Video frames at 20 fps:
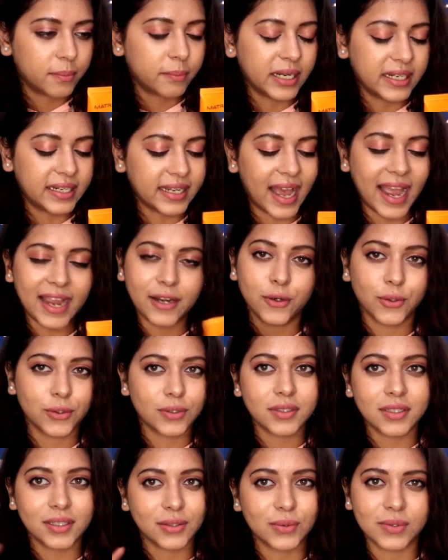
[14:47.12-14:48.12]
But yeah, I
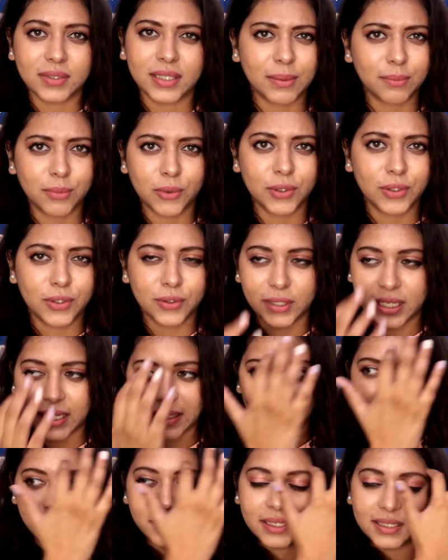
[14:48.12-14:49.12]
don't use them both
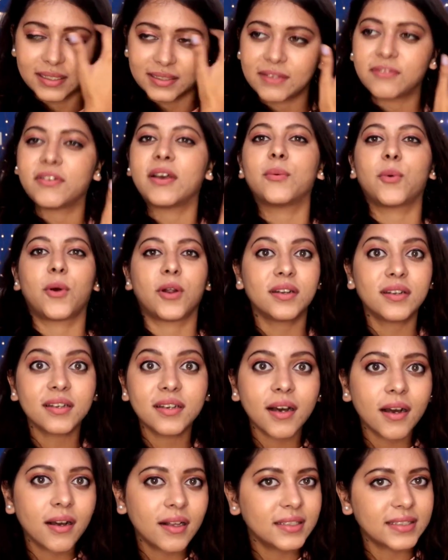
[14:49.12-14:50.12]
together because if I want
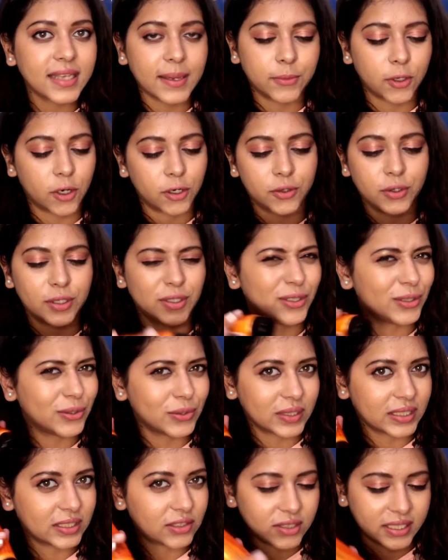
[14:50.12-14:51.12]
curls, I'm not going to
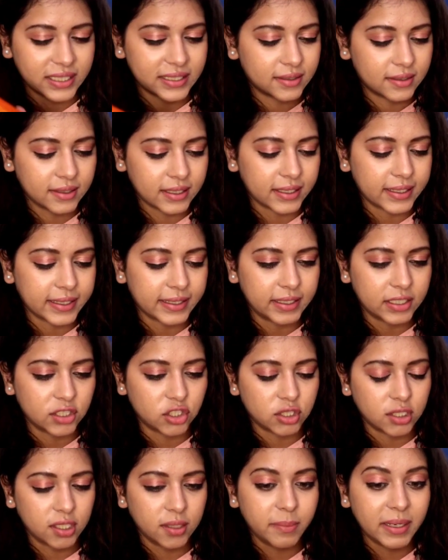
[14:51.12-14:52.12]
use a straightening
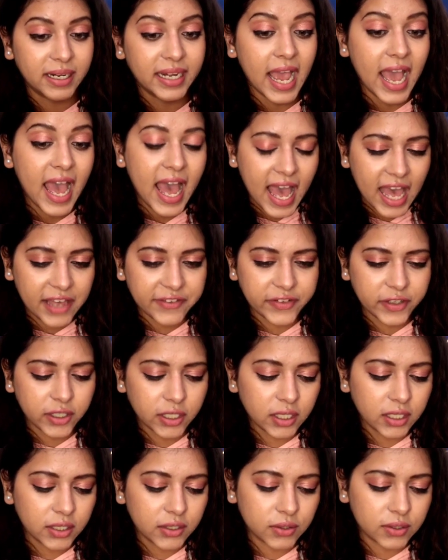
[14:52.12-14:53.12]
conditioner. But I've
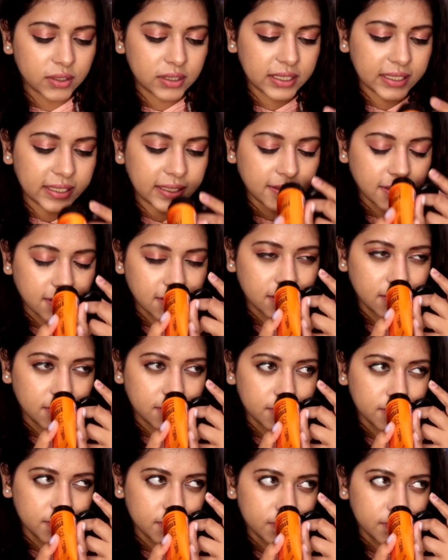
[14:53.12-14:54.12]
heard good things
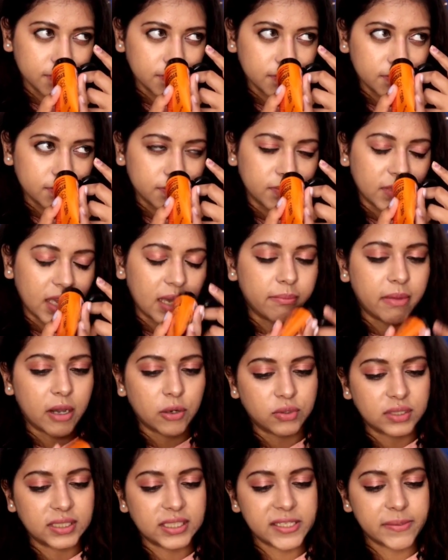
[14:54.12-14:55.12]

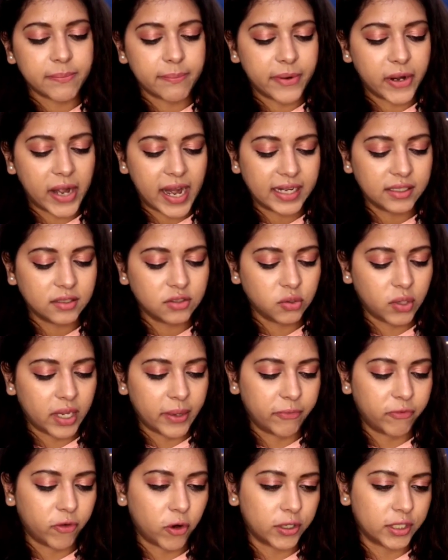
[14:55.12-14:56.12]
about this brand, so
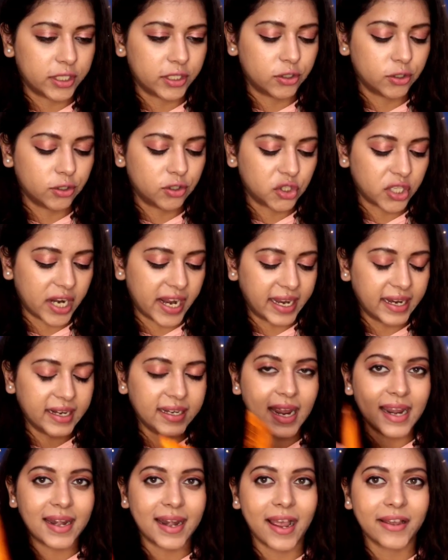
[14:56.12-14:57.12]
I wanted to try
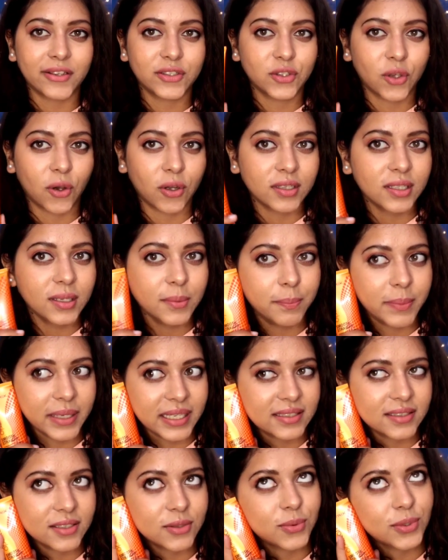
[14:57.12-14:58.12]
it. And I saw the
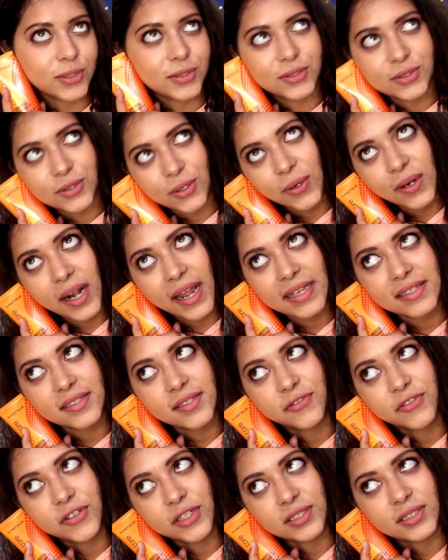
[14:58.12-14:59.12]
pics, it was so nice.
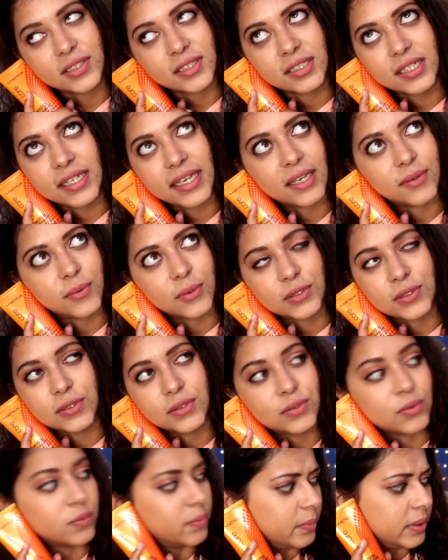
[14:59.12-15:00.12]
First, her hair was
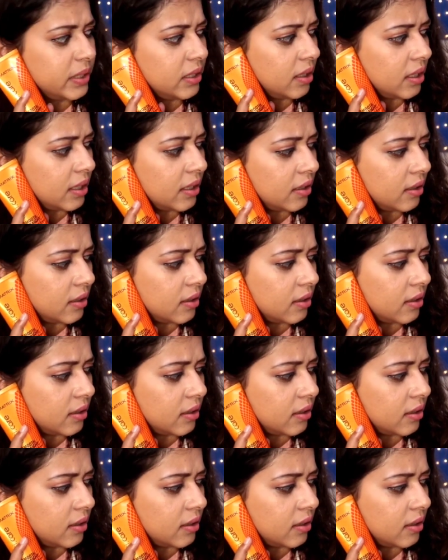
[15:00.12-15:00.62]
super...